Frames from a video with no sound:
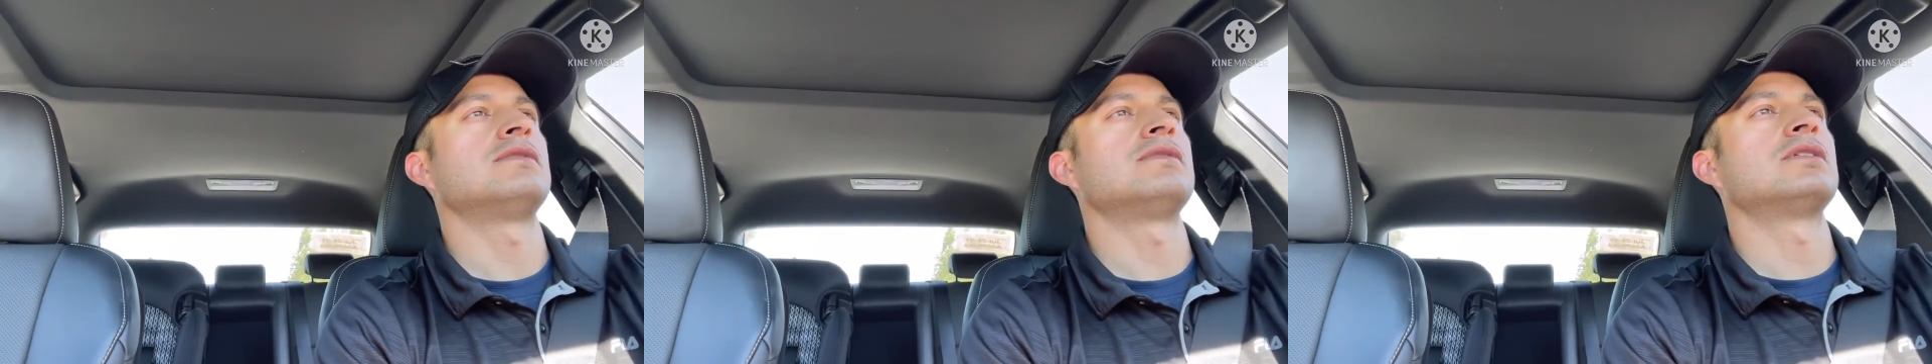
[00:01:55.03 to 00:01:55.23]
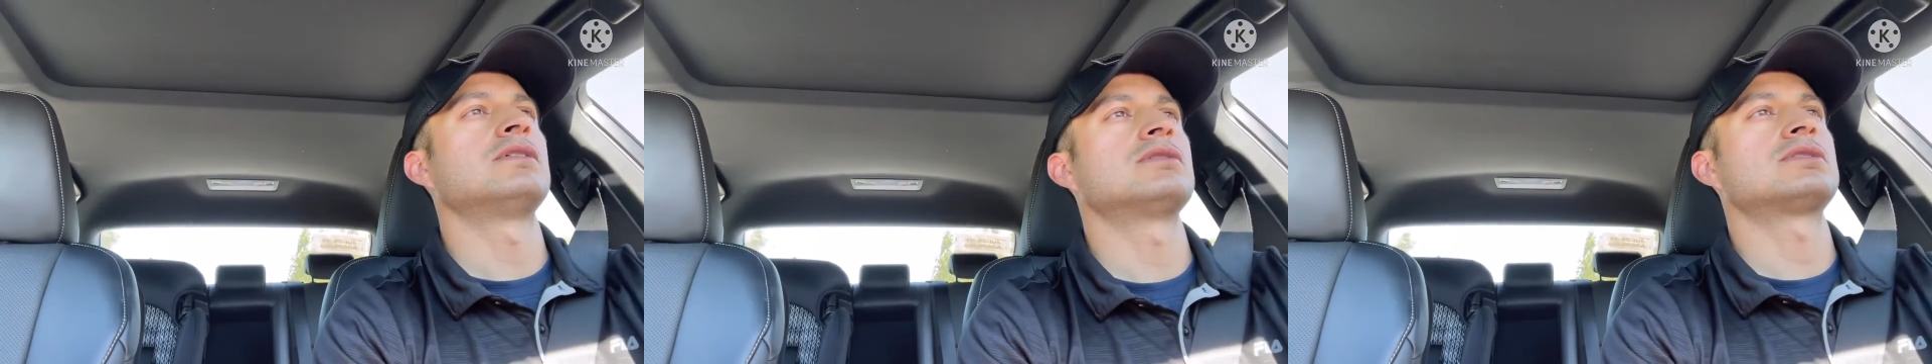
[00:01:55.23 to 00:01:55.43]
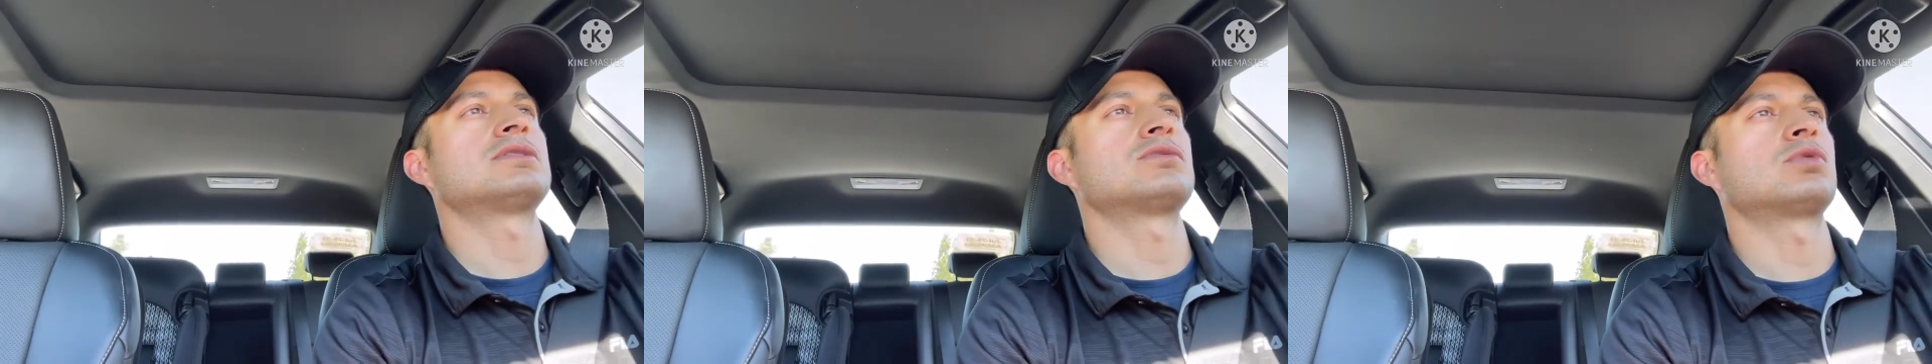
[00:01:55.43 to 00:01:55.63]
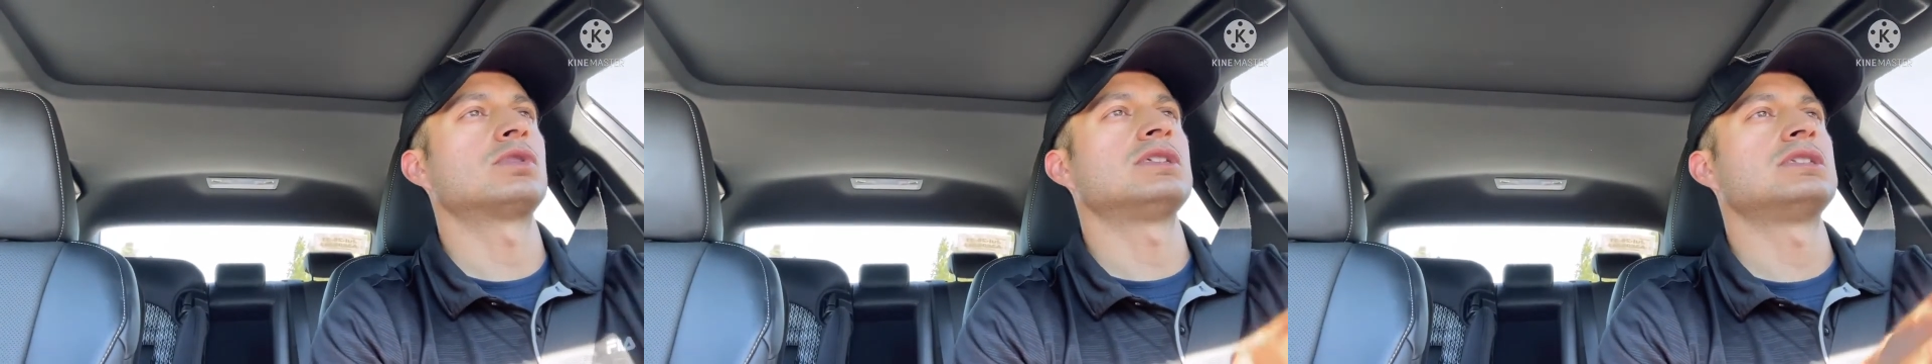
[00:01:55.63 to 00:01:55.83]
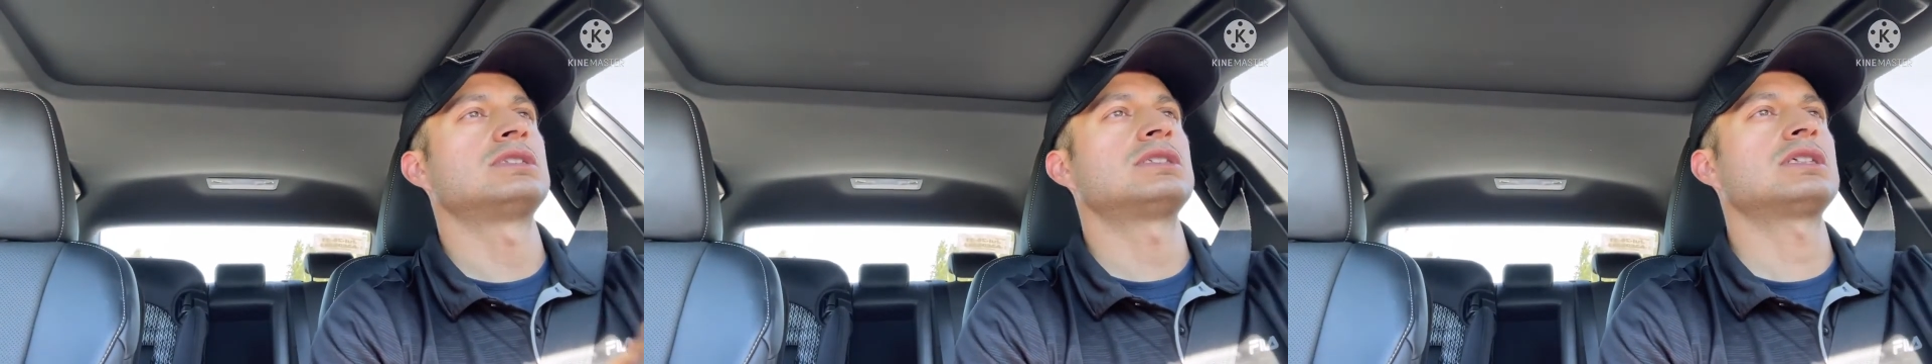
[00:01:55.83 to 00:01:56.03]
even though it's a
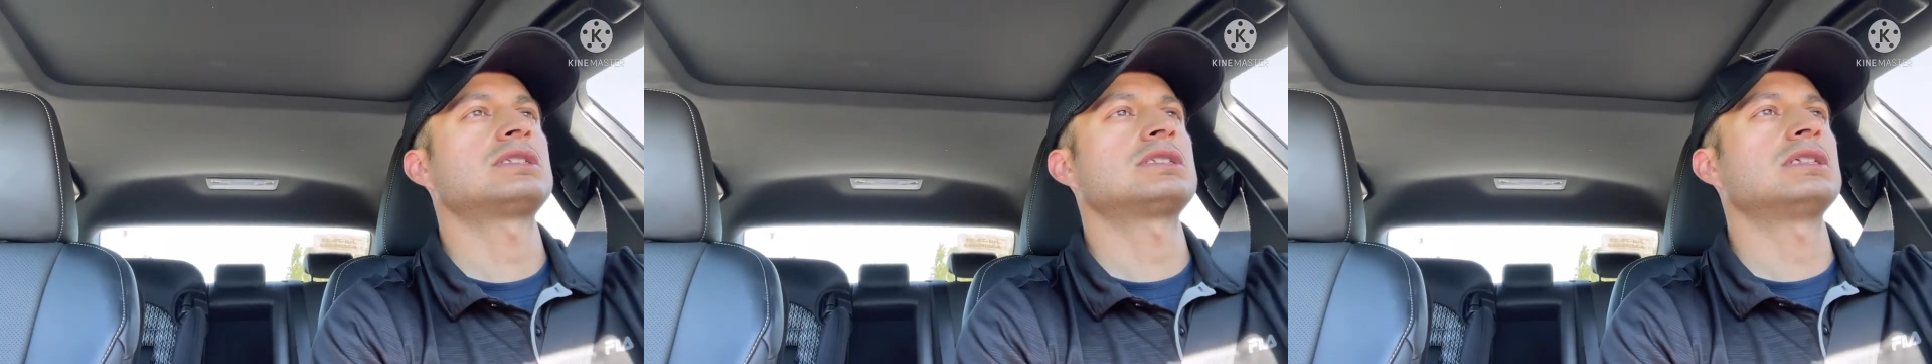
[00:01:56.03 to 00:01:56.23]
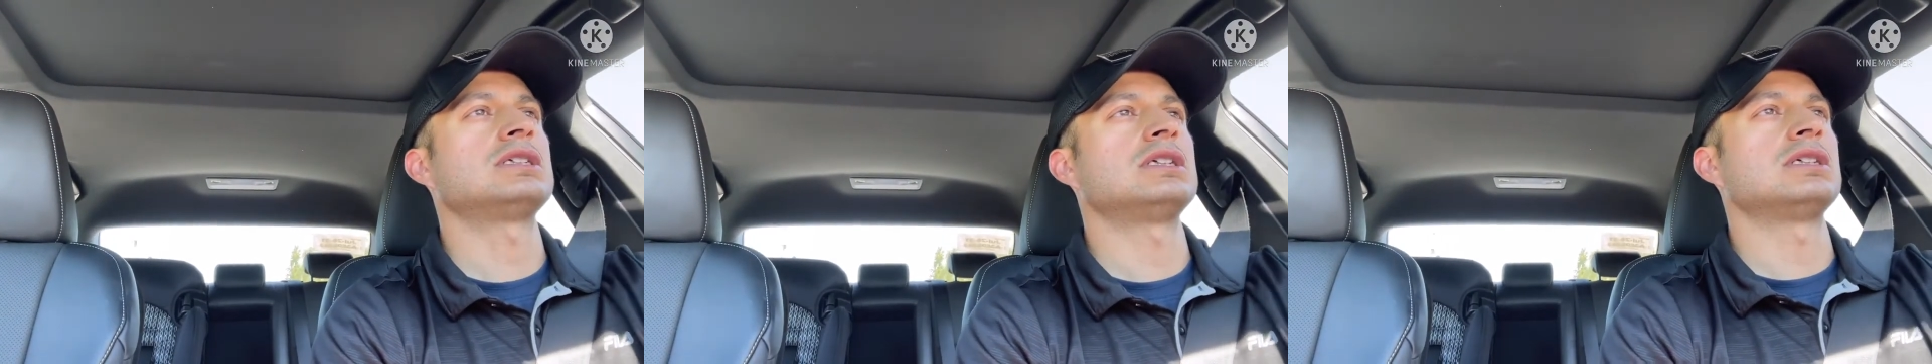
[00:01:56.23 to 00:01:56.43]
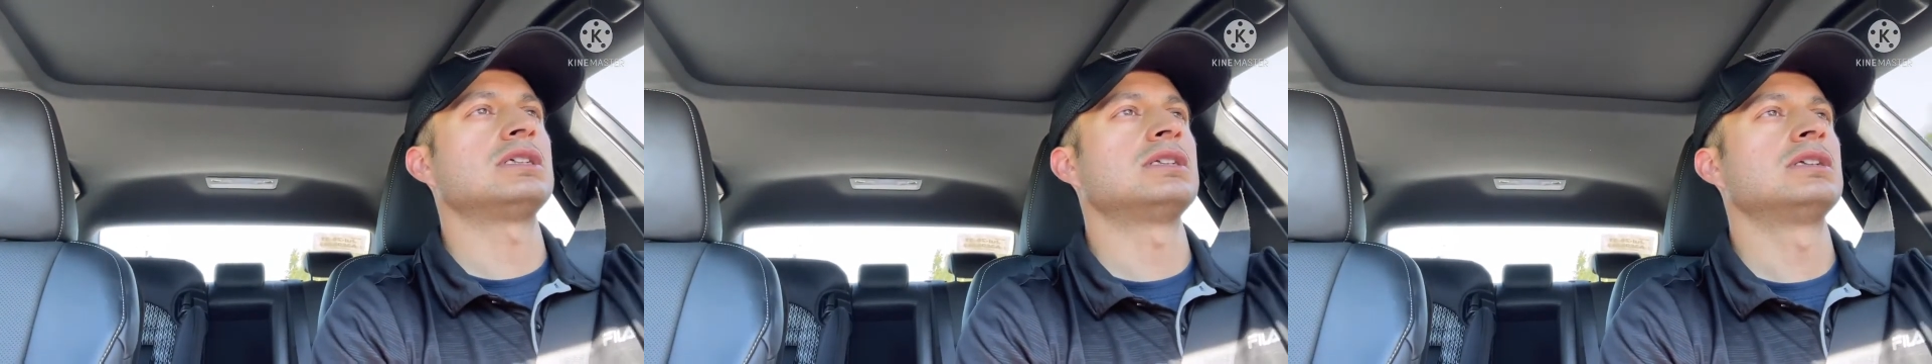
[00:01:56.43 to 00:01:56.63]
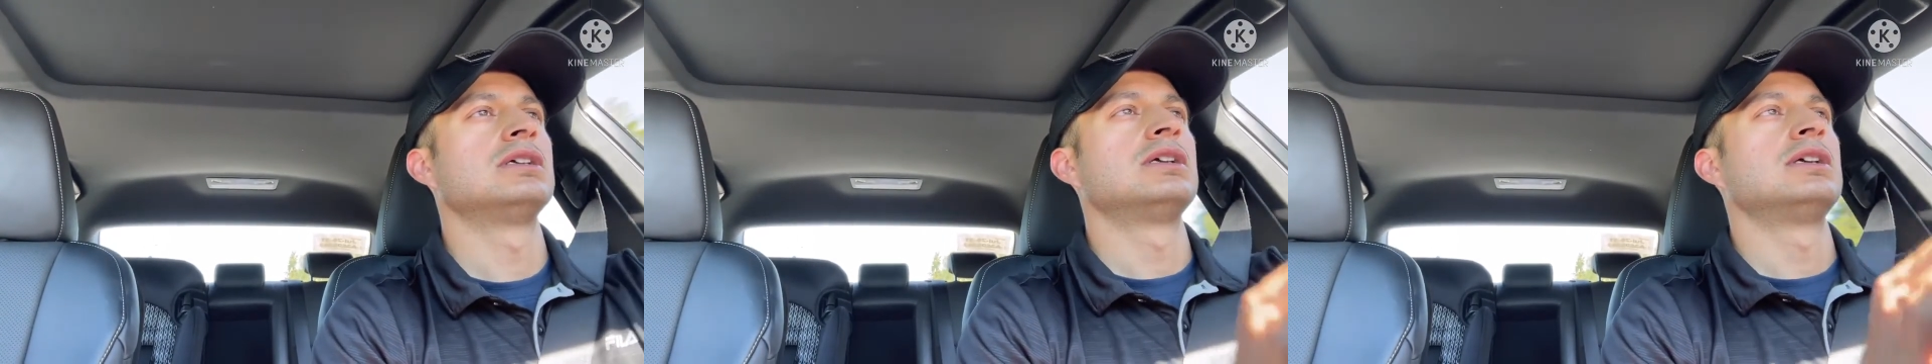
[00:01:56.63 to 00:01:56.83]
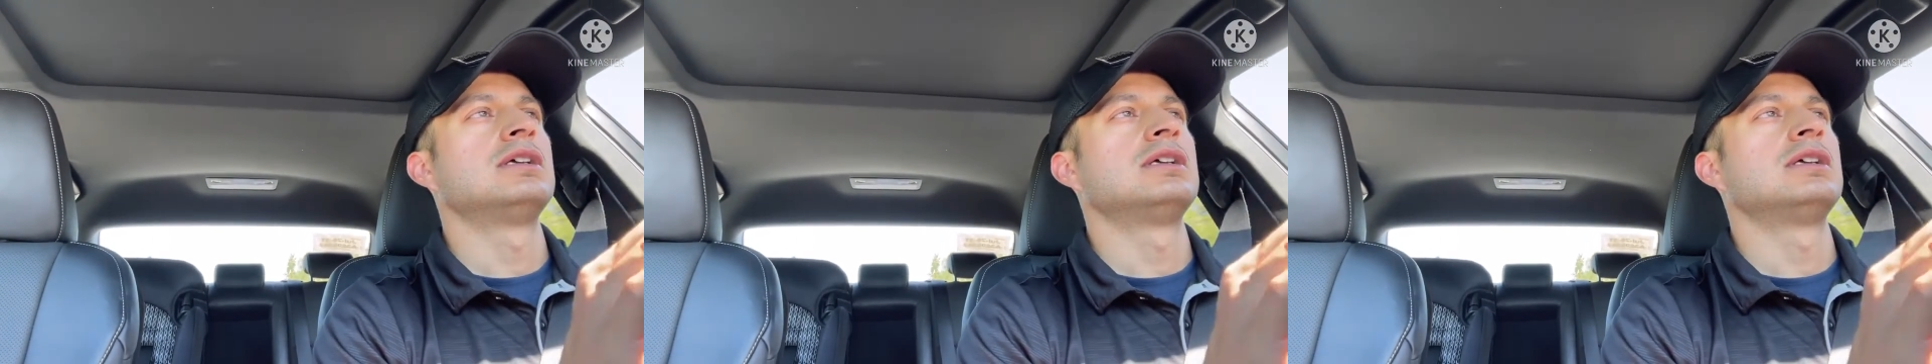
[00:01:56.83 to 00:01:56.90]
2016,